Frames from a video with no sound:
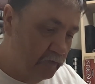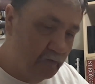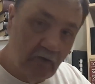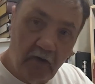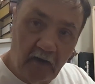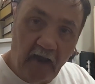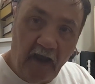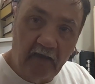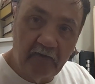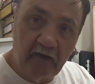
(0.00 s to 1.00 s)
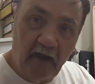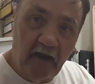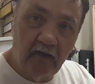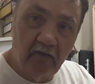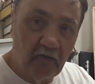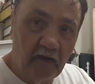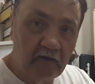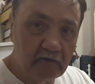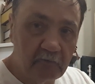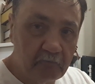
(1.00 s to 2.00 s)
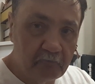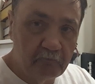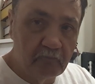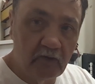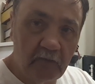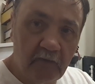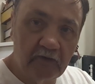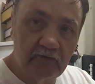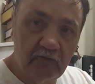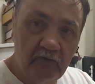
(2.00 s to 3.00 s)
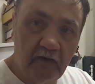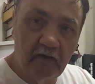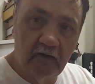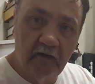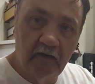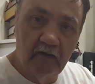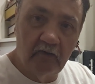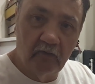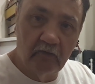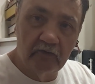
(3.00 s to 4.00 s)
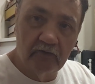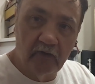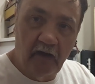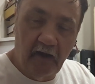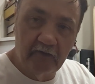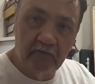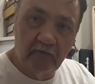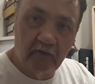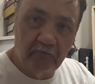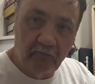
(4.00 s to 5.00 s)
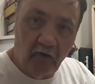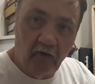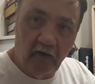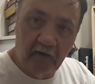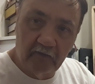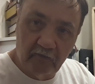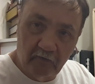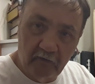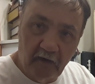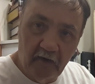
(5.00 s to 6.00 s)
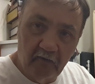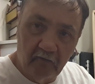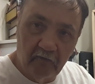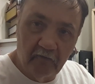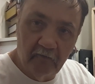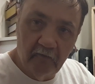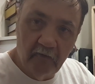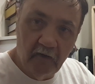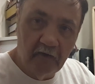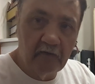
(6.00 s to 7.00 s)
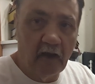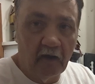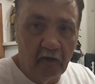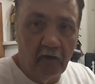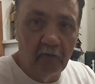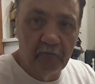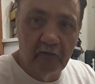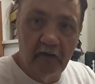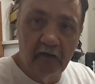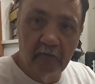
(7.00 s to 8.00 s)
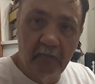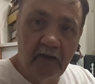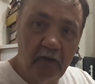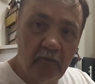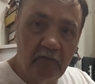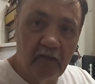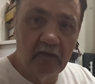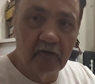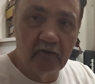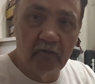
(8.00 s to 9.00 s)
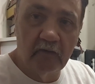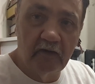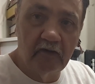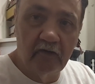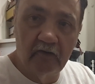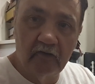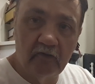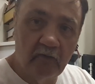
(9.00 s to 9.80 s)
you're going to have an angle that is pretty much uniquely yours. Your hand is going to fall at a certain angle. Now, hopefully it'll be within the 22 to